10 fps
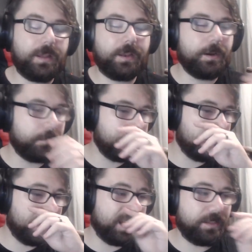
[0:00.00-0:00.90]

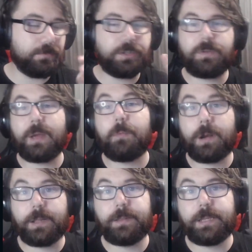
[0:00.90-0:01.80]
you do get
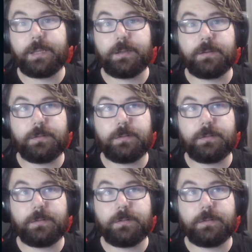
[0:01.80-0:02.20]
one in the